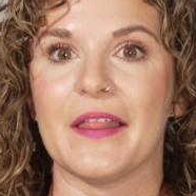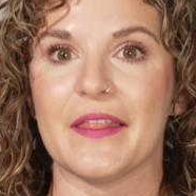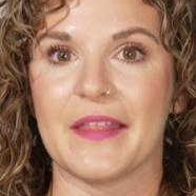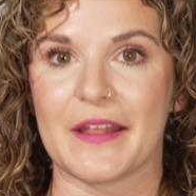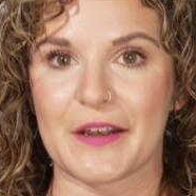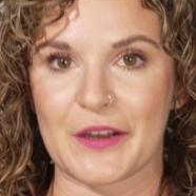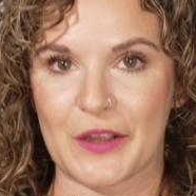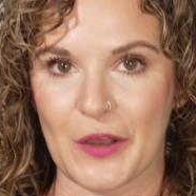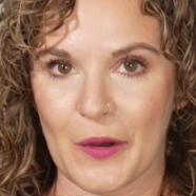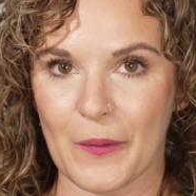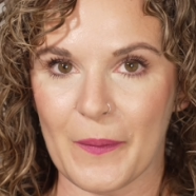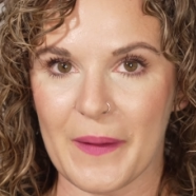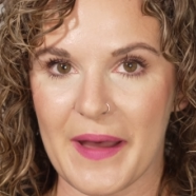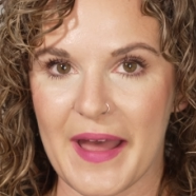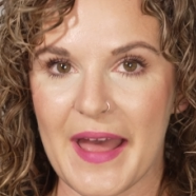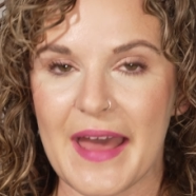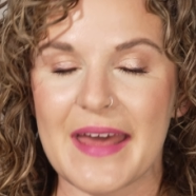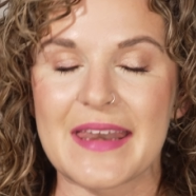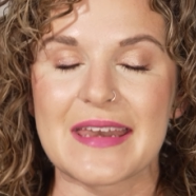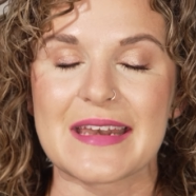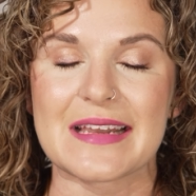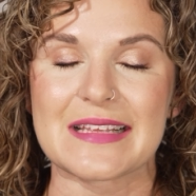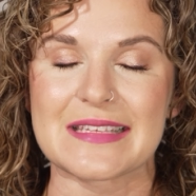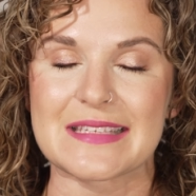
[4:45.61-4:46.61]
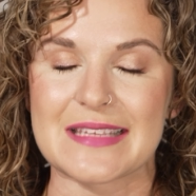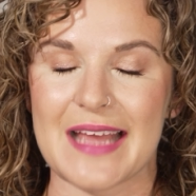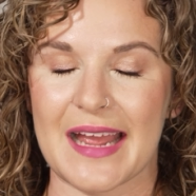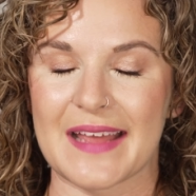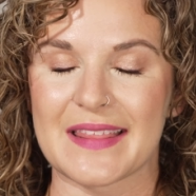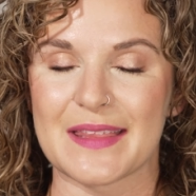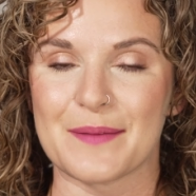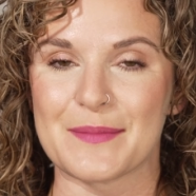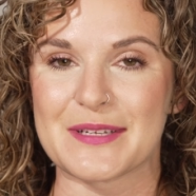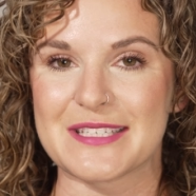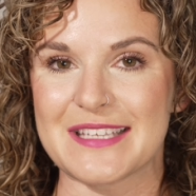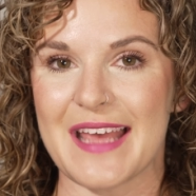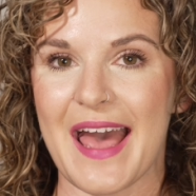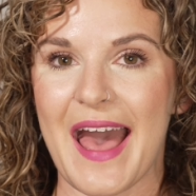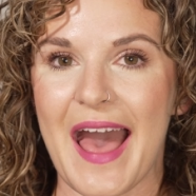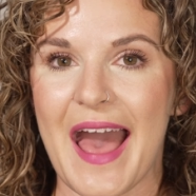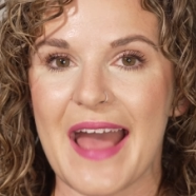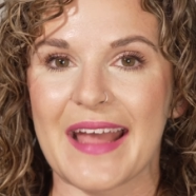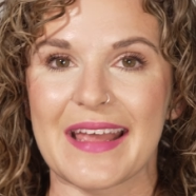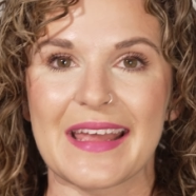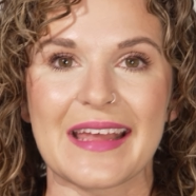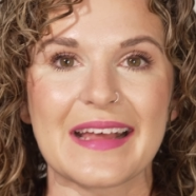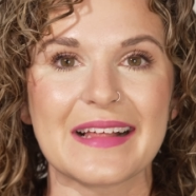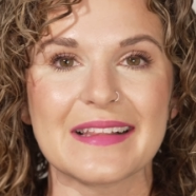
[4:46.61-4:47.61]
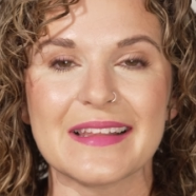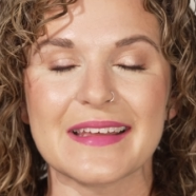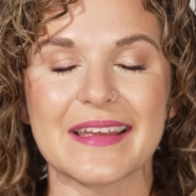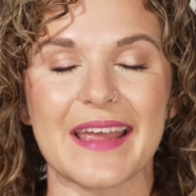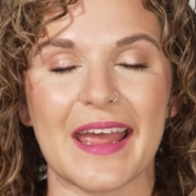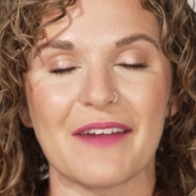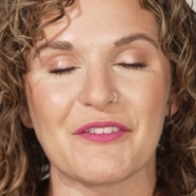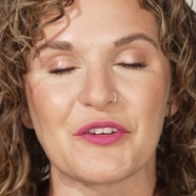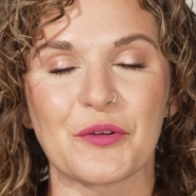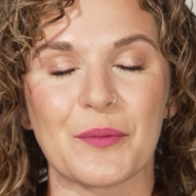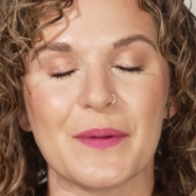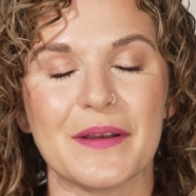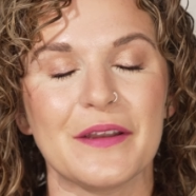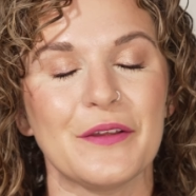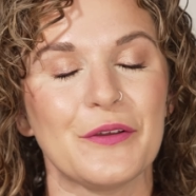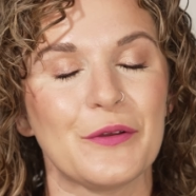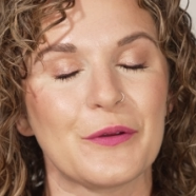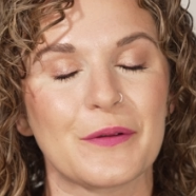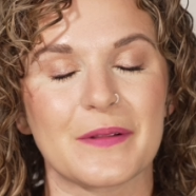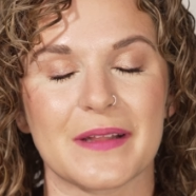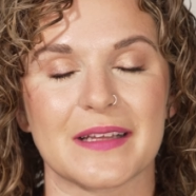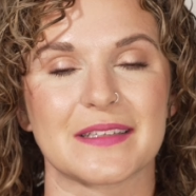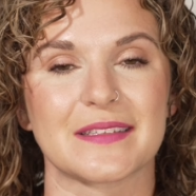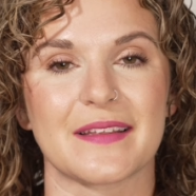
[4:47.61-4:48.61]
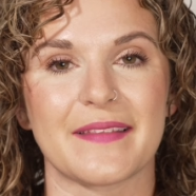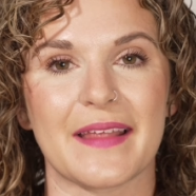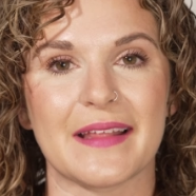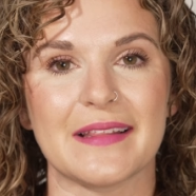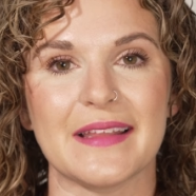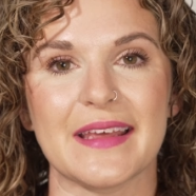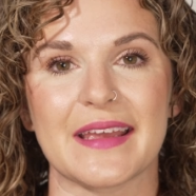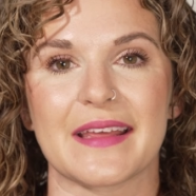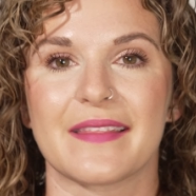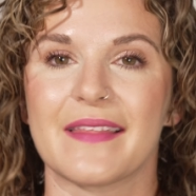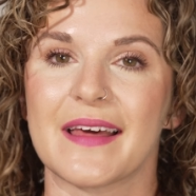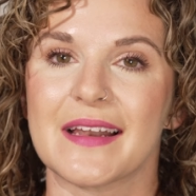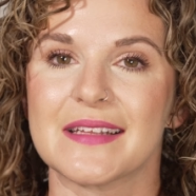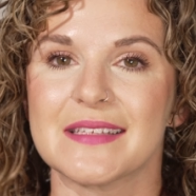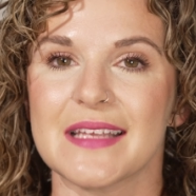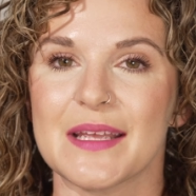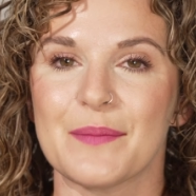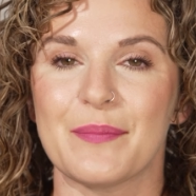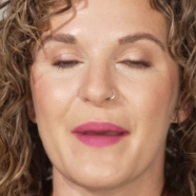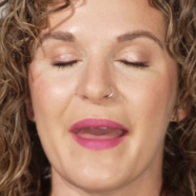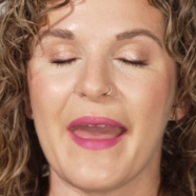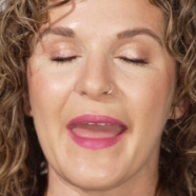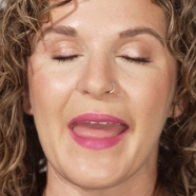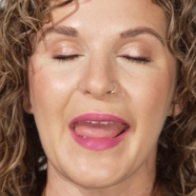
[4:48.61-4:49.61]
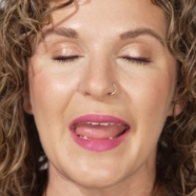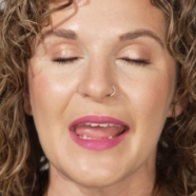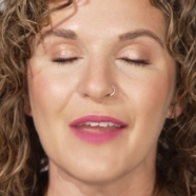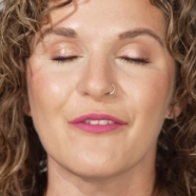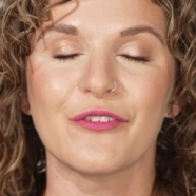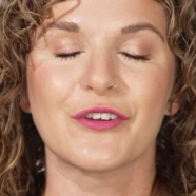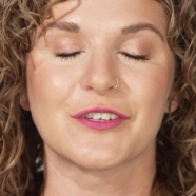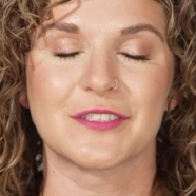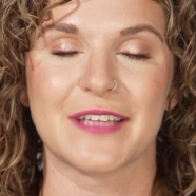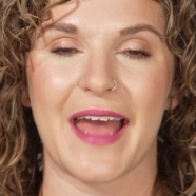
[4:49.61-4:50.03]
then go ahead and assign them a tag and click everyone who clicks on that link. That is a behavior